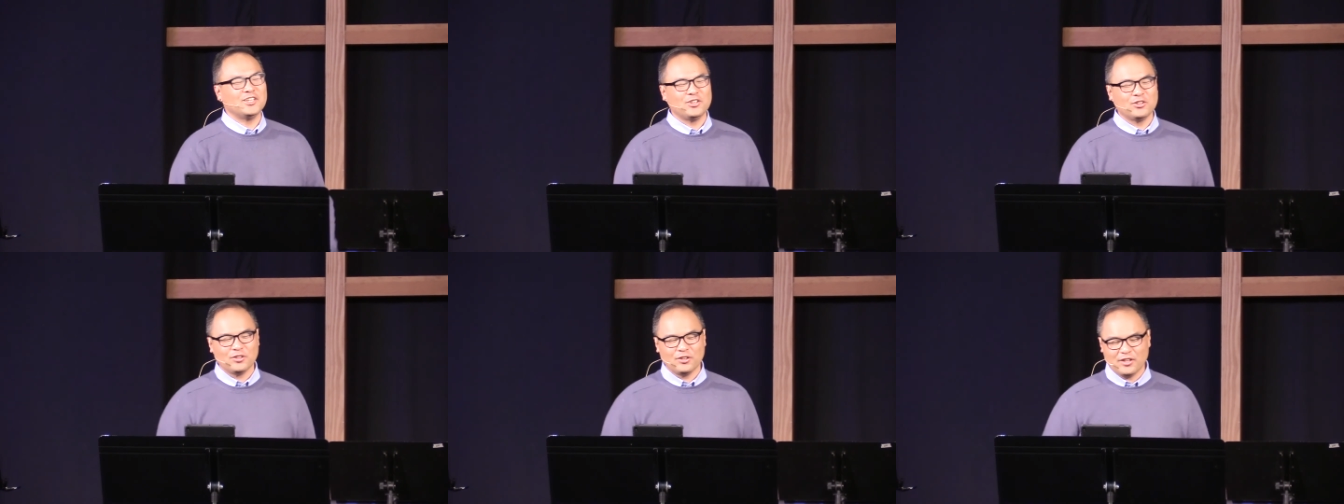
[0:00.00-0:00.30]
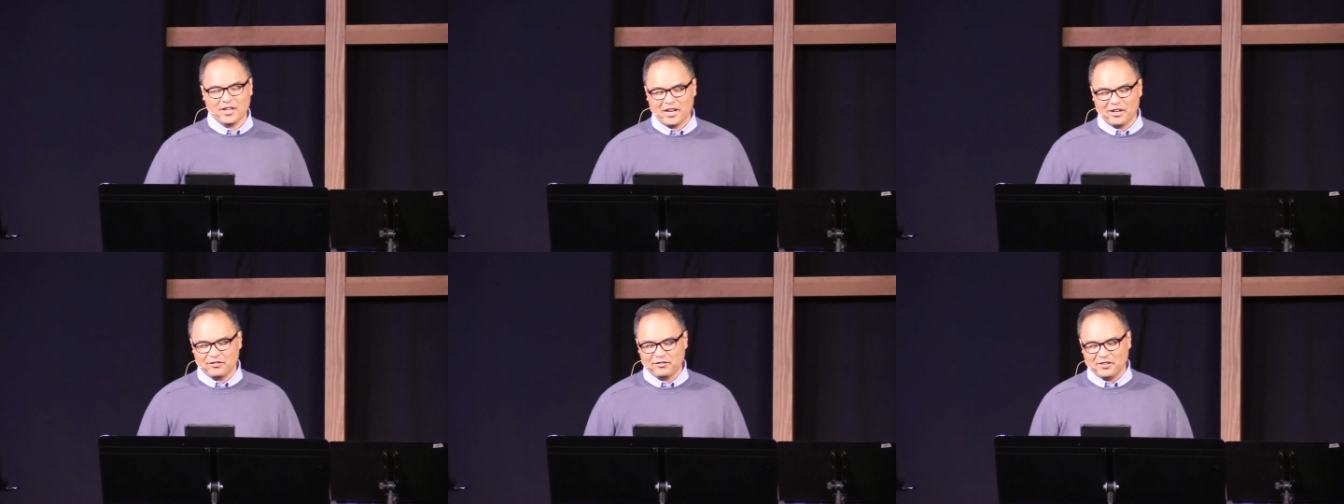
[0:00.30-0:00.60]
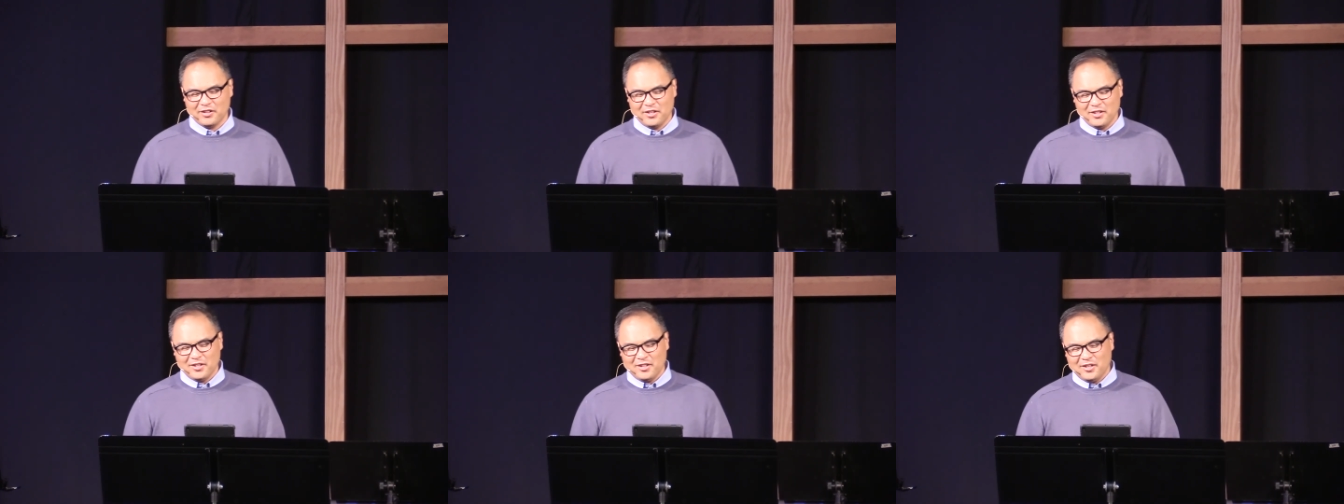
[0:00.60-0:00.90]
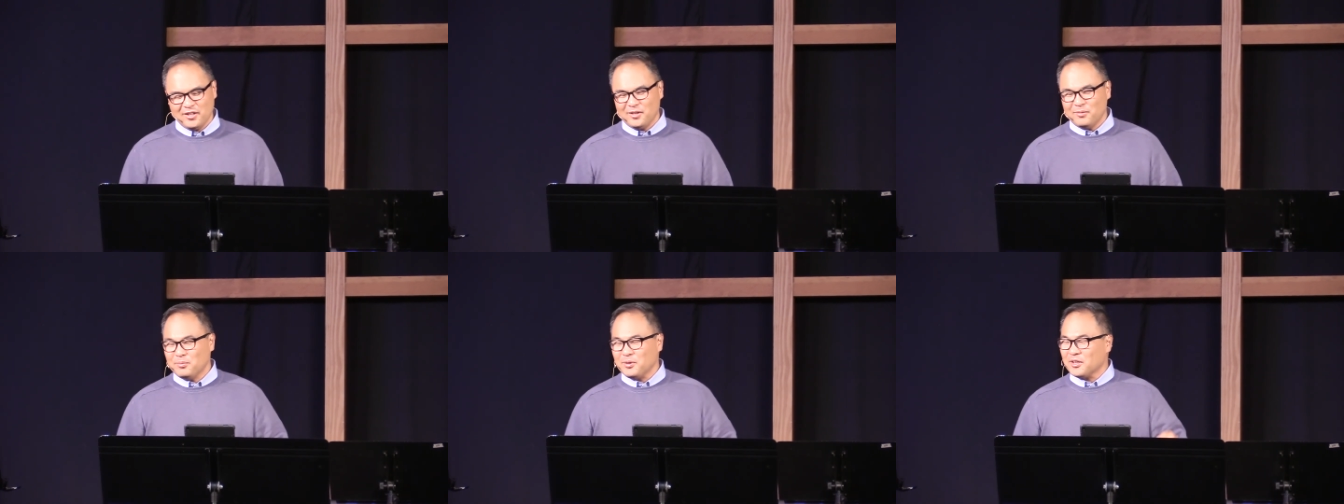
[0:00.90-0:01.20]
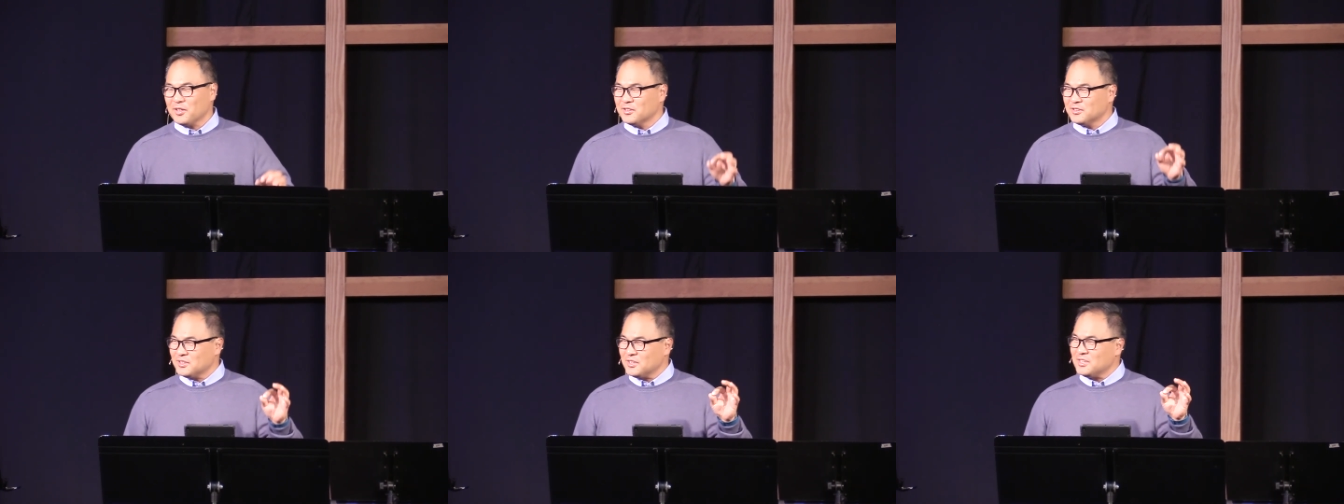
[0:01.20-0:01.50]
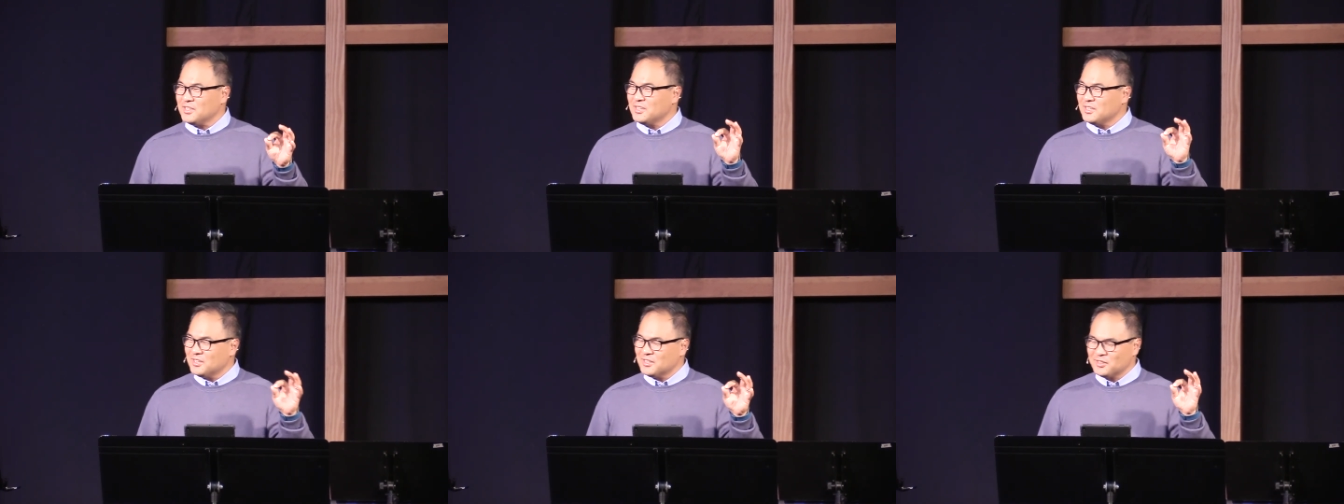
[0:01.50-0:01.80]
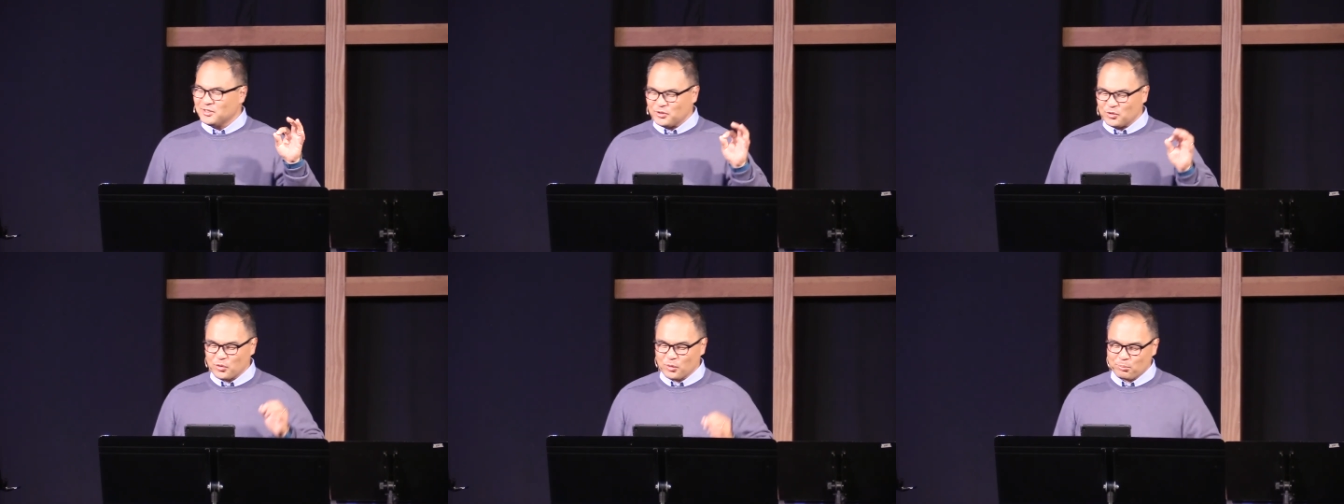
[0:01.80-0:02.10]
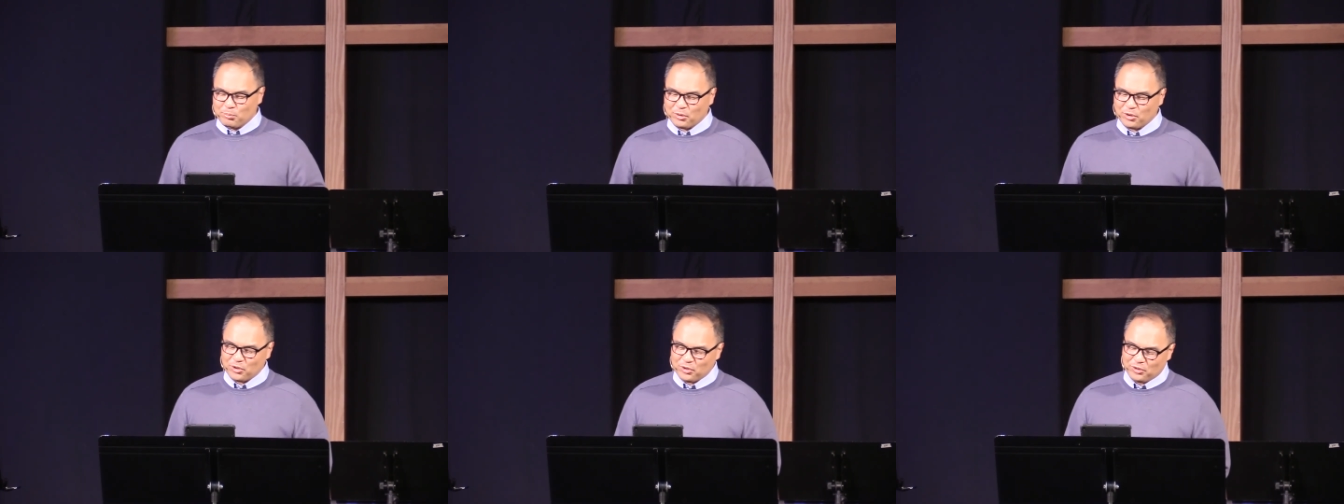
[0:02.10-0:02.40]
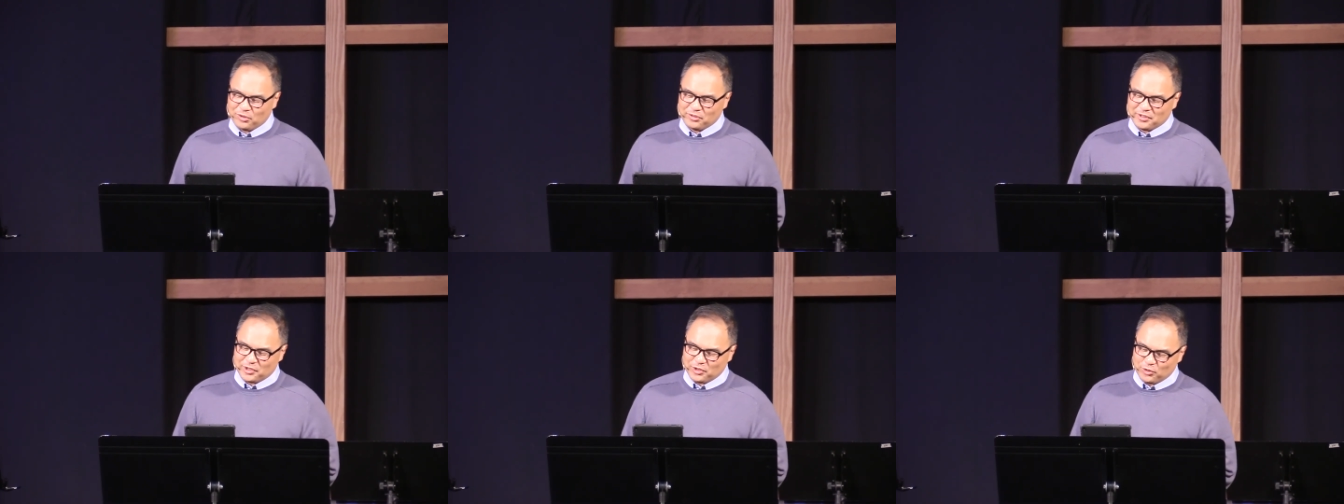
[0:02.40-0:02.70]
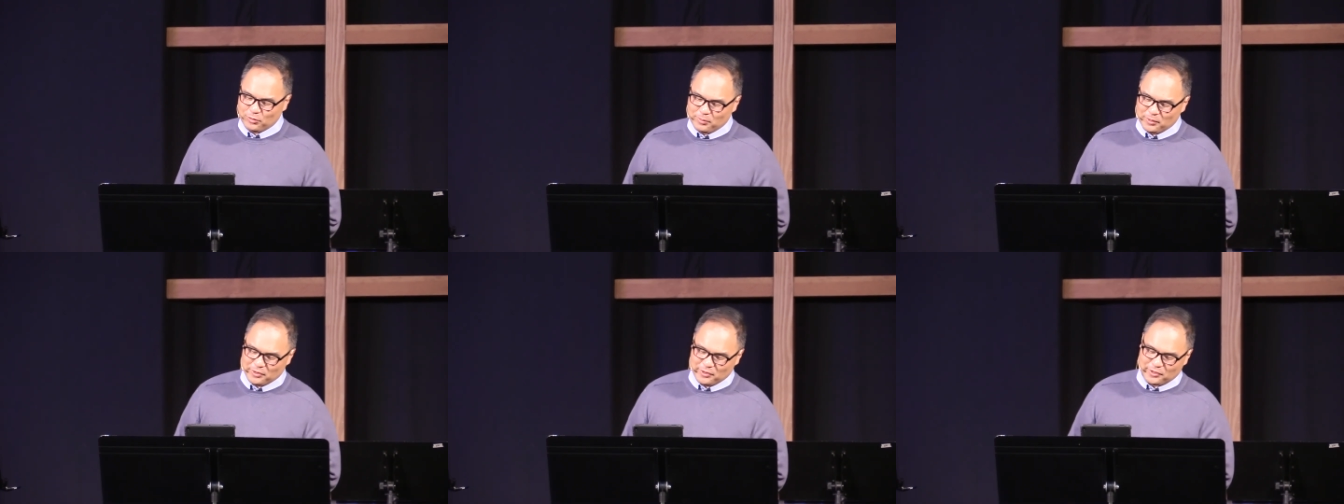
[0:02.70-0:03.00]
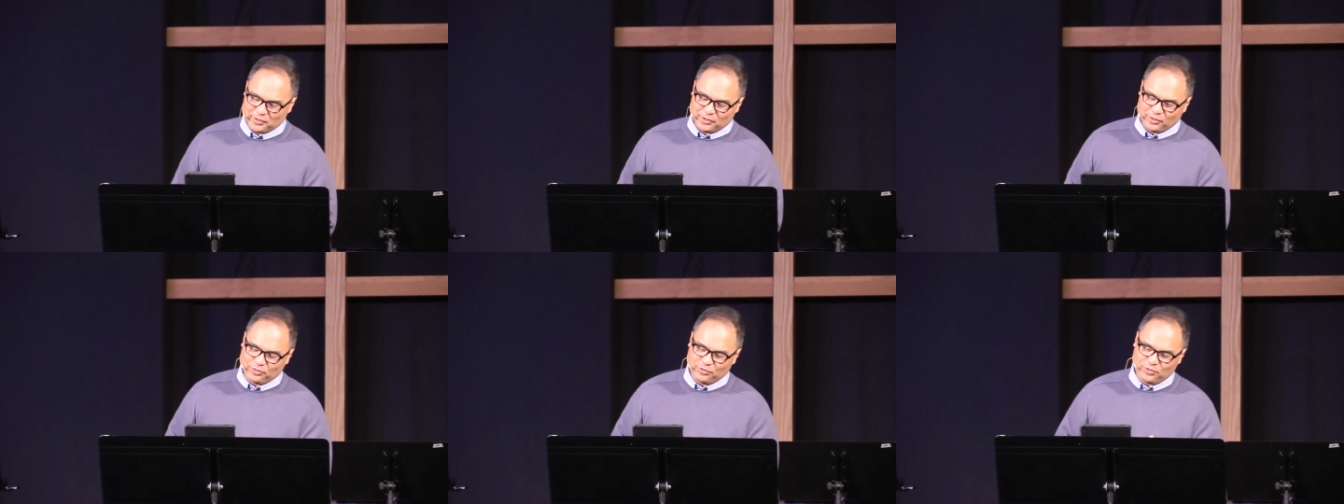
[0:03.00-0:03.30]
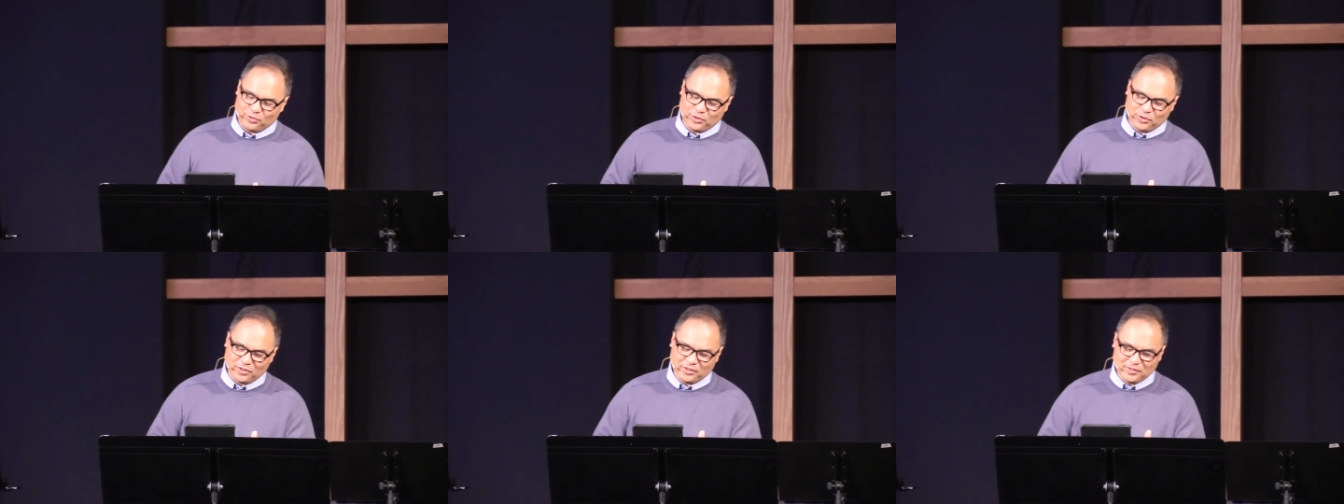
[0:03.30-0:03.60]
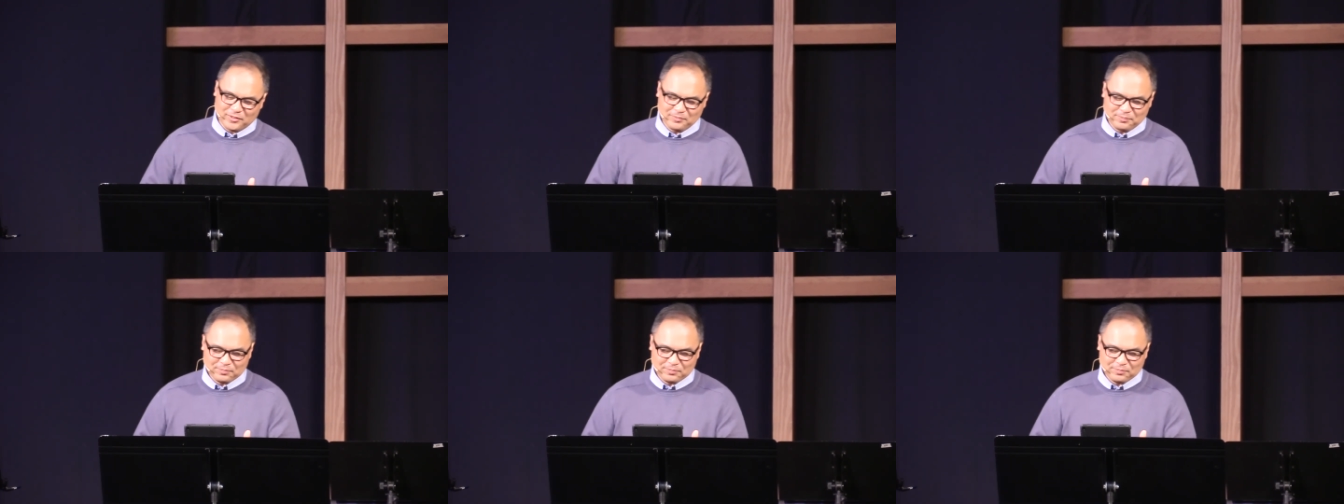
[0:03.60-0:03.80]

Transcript: in your life because he is your pearl that you've been looking for.